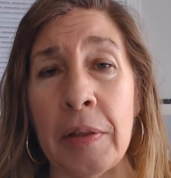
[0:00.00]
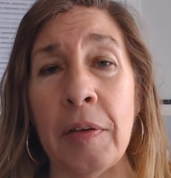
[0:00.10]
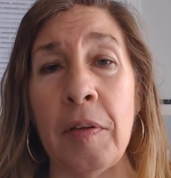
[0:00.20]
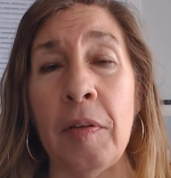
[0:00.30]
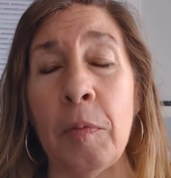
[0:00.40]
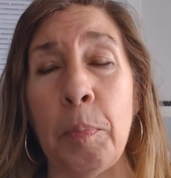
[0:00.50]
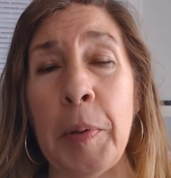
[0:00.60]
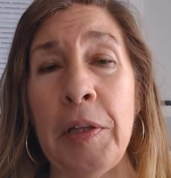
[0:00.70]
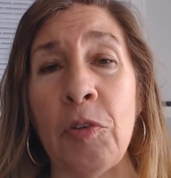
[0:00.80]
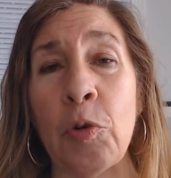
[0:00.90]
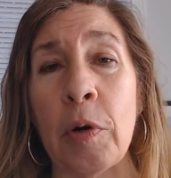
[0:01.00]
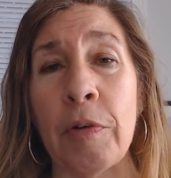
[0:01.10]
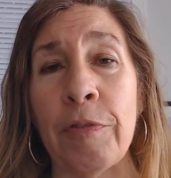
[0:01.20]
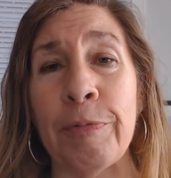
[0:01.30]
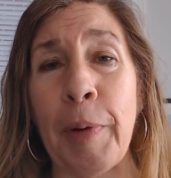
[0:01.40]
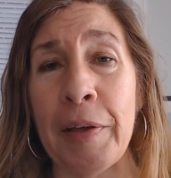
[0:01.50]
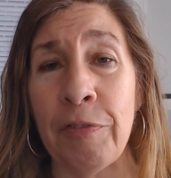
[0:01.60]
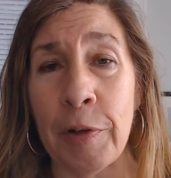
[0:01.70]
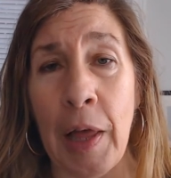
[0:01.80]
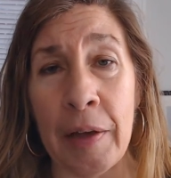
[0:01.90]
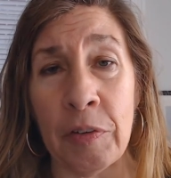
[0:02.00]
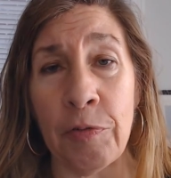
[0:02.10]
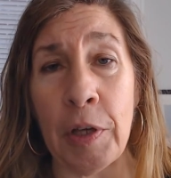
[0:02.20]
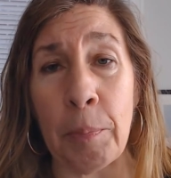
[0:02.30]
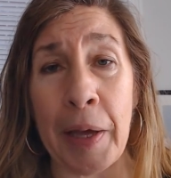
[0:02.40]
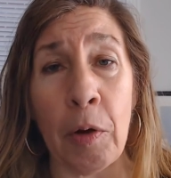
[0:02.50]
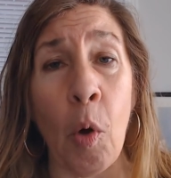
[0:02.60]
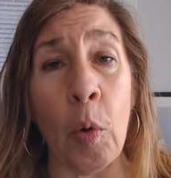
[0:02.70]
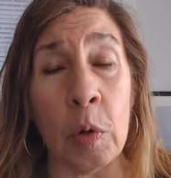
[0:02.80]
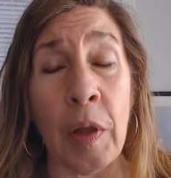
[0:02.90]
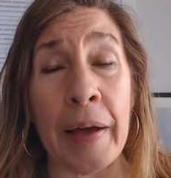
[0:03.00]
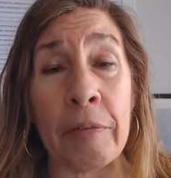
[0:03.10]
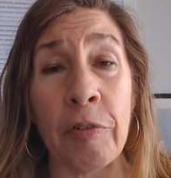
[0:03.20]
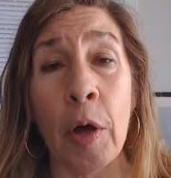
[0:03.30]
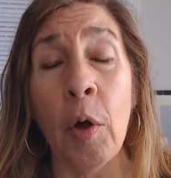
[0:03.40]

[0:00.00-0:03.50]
This has been sort of my philosophy my whole life.